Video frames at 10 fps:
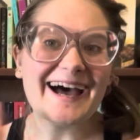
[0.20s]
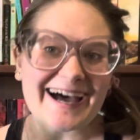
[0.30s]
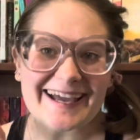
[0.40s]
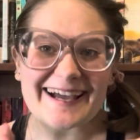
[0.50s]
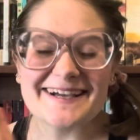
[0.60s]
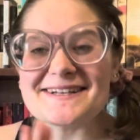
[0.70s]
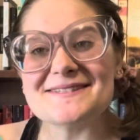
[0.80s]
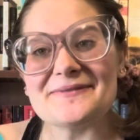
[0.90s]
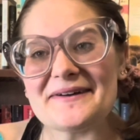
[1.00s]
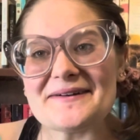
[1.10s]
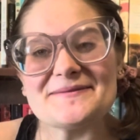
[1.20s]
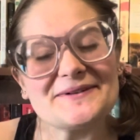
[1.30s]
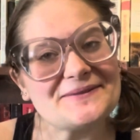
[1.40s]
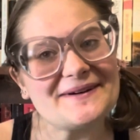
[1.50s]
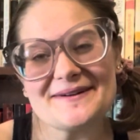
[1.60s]
Hi guys, welcome
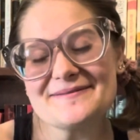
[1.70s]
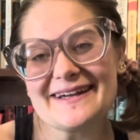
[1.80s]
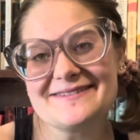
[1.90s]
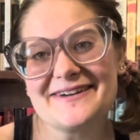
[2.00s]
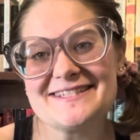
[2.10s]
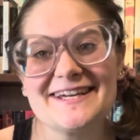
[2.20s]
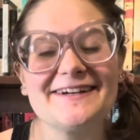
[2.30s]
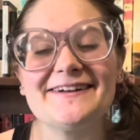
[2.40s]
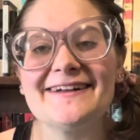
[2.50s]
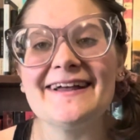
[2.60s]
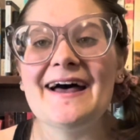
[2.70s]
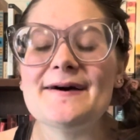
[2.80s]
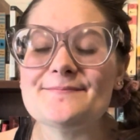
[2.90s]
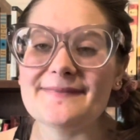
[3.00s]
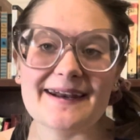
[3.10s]
back to my channel.
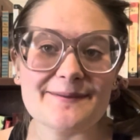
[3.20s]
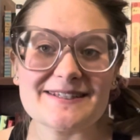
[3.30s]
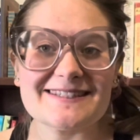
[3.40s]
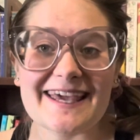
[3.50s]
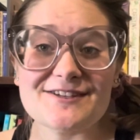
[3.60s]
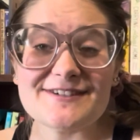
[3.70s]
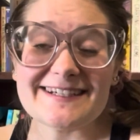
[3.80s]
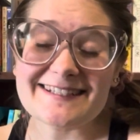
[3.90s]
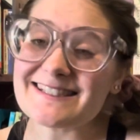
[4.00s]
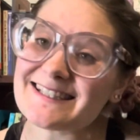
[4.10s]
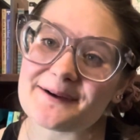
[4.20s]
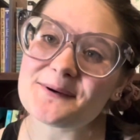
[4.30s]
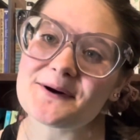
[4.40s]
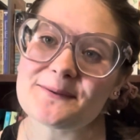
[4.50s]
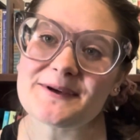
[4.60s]
My name is Katrie and today we're
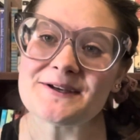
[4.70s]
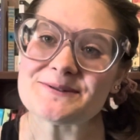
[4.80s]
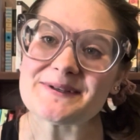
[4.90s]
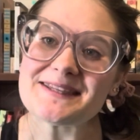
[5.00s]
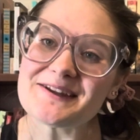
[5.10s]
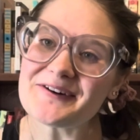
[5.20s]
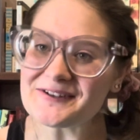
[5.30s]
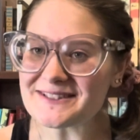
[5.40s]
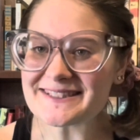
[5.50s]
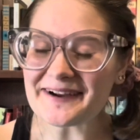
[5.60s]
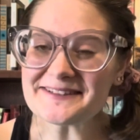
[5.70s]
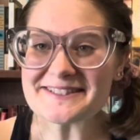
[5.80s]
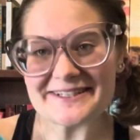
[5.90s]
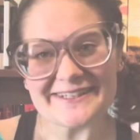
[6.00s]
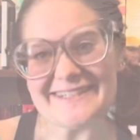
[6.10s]
going to be doing the Girl Scouts
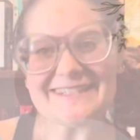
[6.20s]
cookie